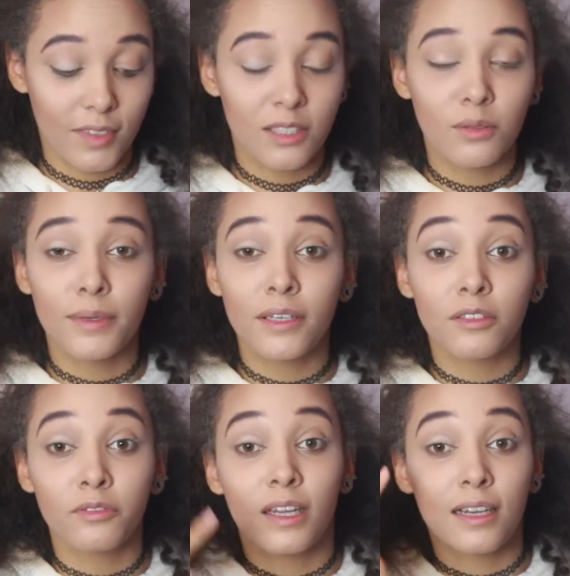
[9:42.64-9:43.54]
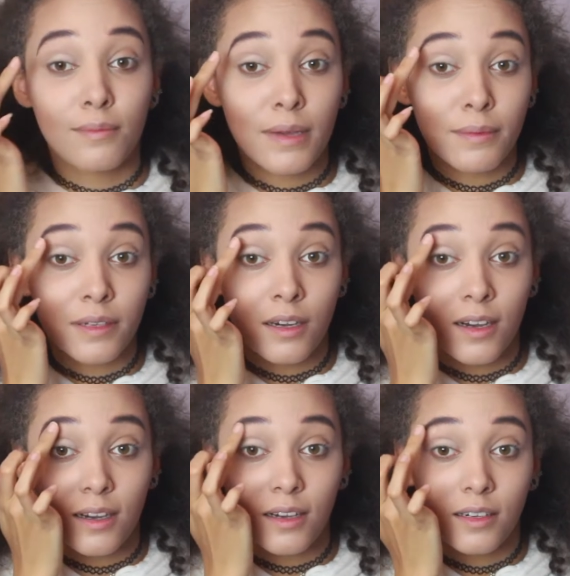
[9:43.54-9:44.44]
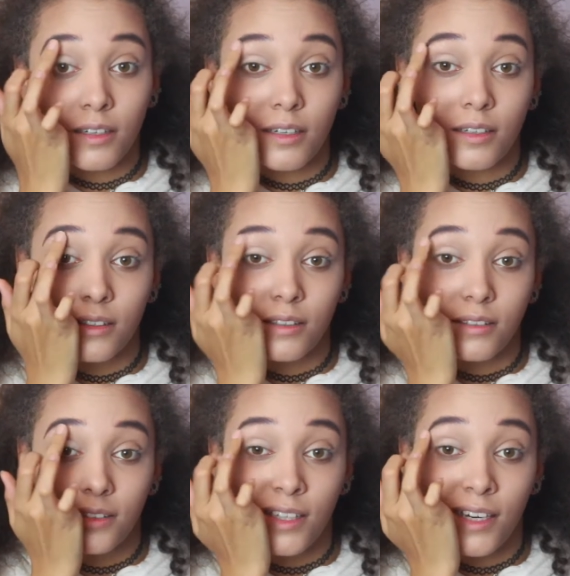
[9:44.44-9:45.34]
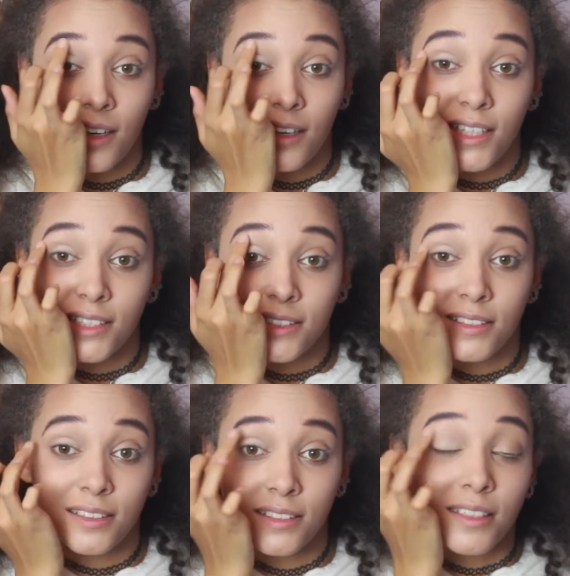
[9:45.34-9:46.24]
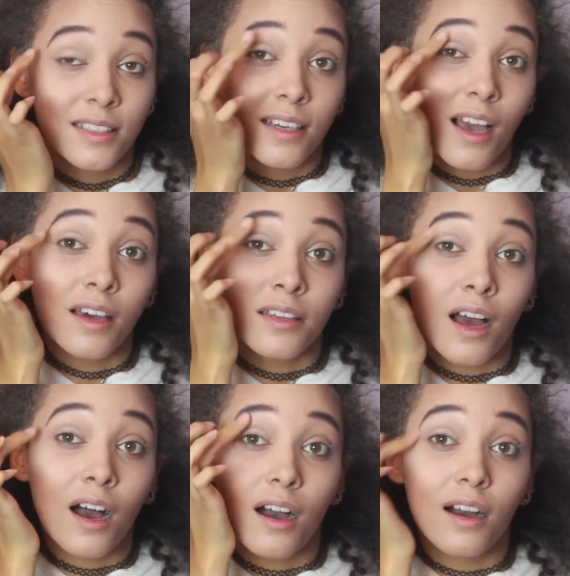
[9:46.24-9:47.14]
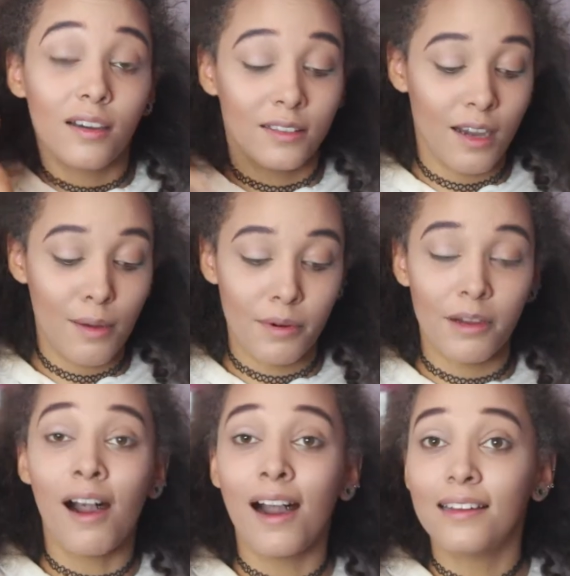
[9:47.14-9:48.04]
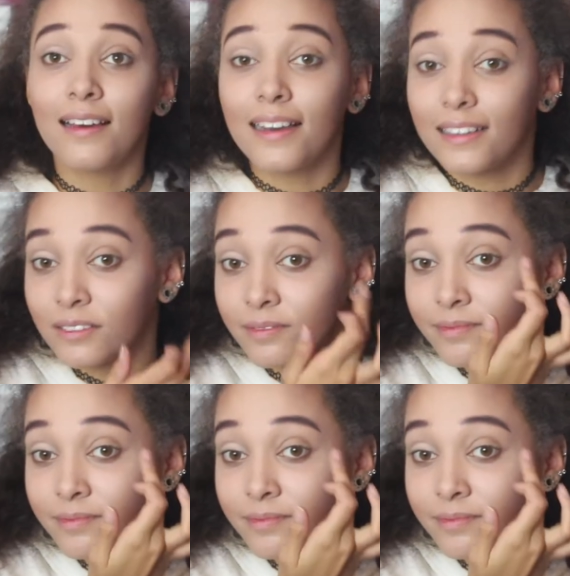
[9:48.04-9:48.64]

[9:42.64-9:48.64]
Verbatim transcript: This would be good for like a maybe an, yes, an, an eyebrow highlight.